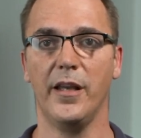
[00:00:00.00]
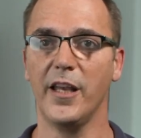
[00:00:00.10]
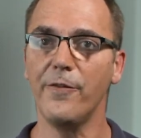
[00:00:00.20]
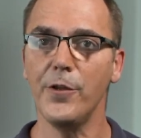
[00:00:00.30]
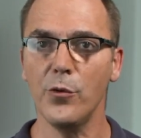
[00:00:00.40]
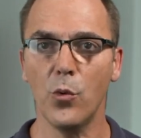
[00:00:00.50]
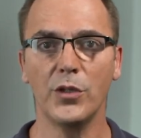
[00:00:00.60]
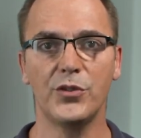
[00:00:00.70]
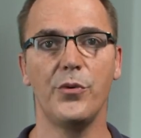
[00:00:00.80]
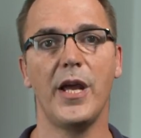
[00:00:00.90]
If you
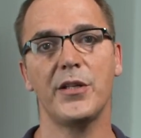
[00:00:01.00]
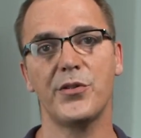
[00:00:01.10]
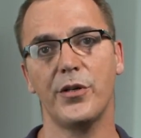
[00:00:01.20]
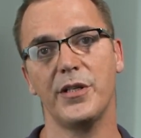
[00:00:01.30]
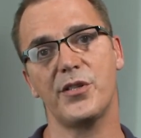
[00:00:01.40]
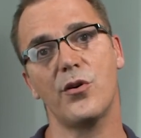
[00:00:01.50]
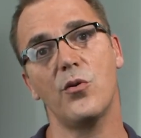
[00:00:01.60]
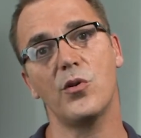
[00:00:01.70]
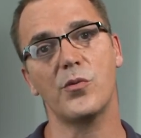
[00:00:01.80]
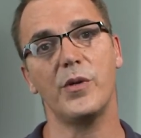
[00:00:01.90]
want to answer these
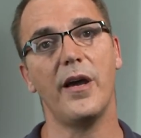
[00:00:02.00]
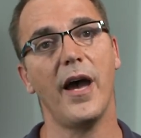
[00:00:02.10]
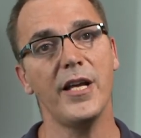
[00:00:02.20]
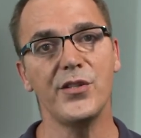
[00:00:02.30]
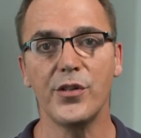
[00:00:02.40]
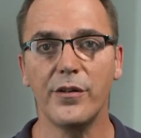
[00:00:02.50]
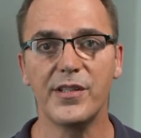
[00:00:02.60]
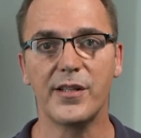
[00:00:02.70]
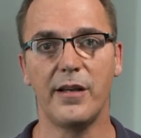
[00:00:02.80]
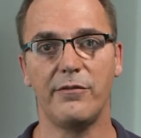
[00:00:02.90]
calls with a high
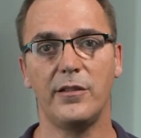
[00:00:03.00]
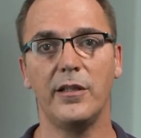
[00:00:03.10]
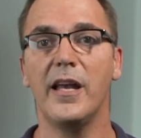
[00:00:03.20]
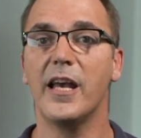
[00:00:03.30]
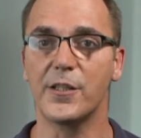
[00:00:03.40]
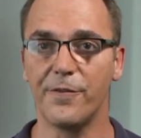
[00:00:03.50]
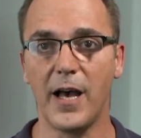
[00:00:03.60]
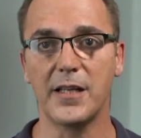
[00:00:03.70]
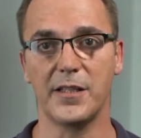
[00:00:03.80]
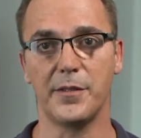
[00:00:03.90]
service level as
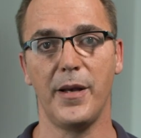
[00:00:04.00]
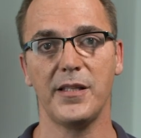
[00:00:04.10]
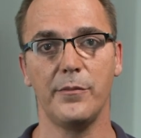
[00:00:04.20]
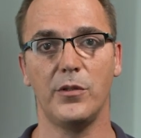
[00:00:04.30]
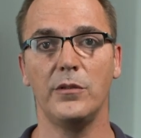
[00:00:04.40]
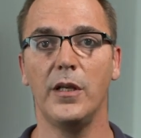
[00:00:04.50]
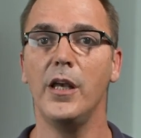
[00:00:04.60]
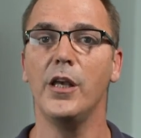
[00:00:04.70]
fast as possible,